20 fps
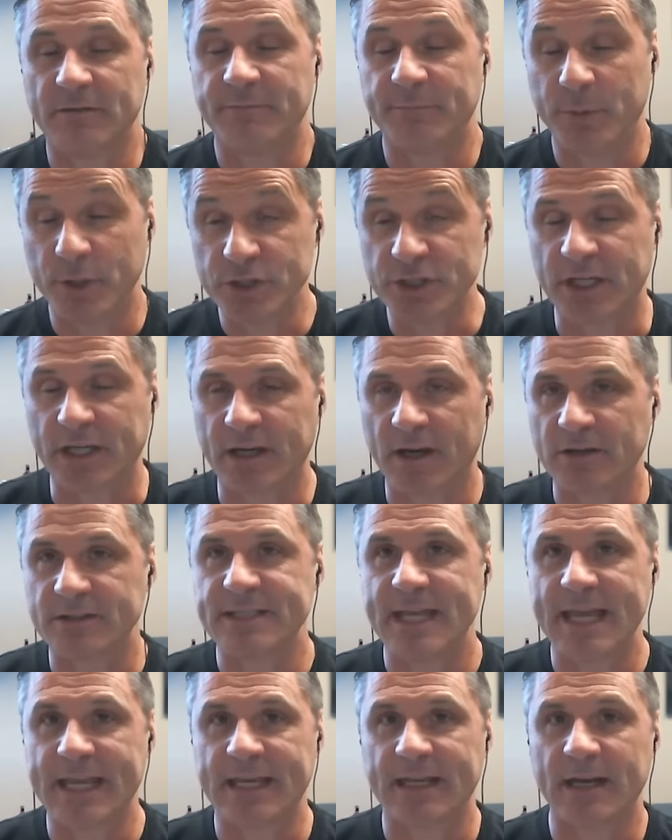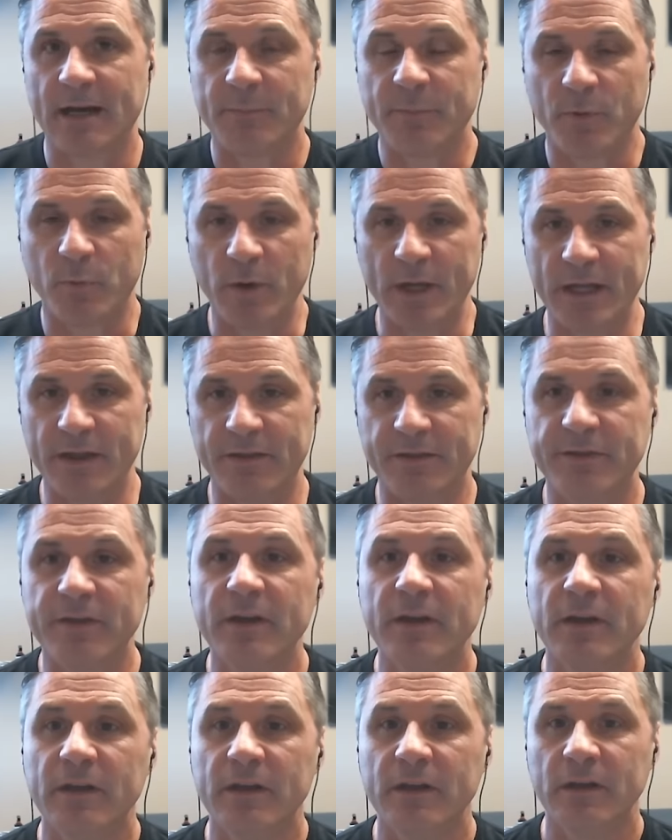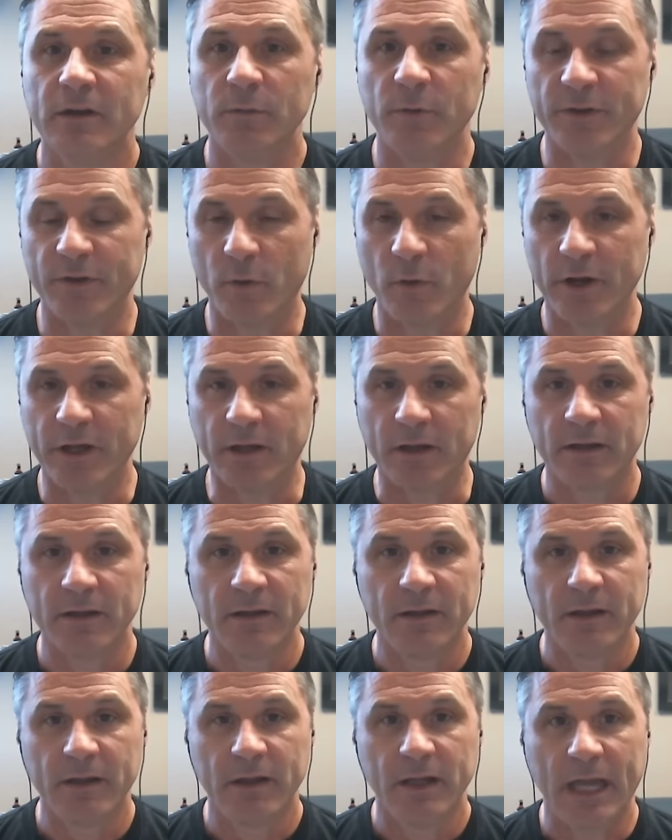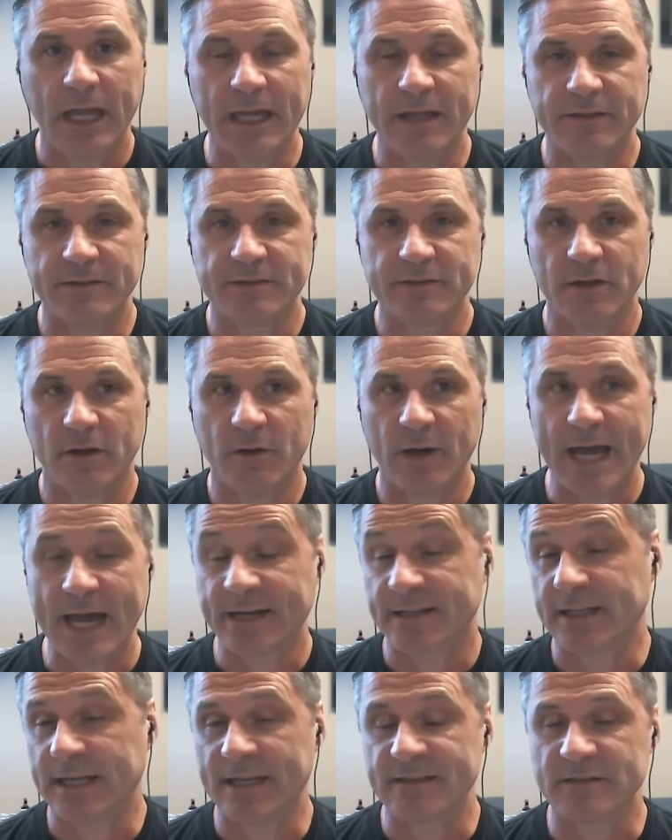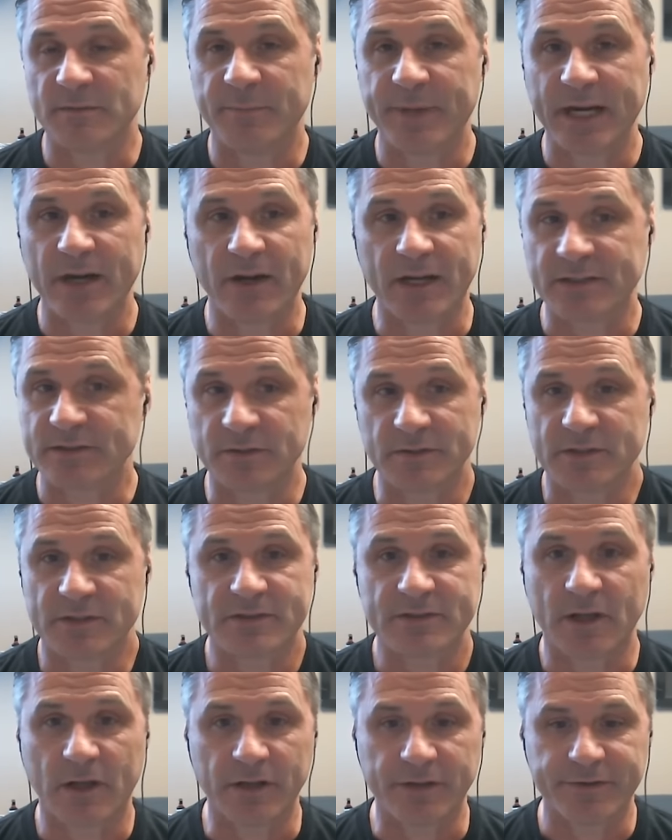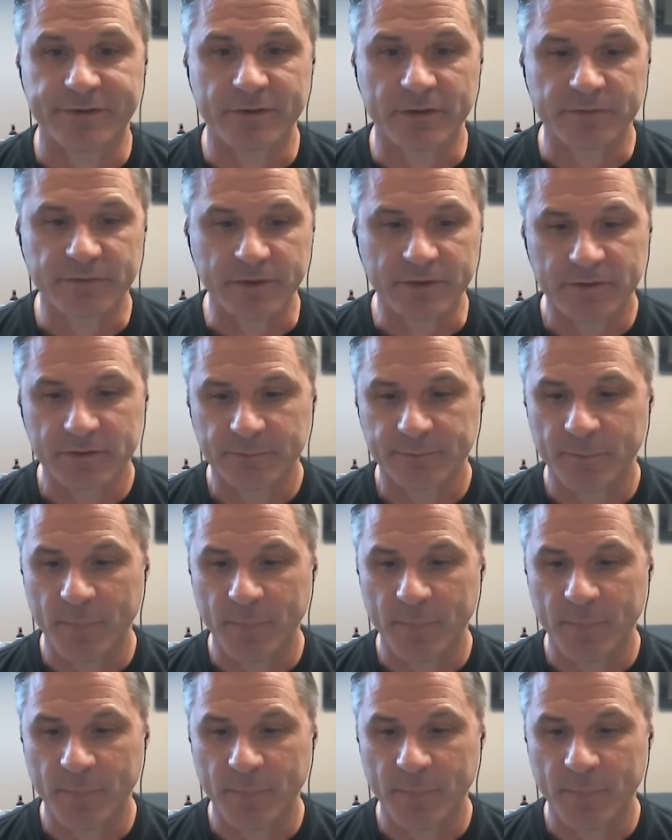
pushing are taken up with with oil and so acting as a bearing, so it's a solid surface.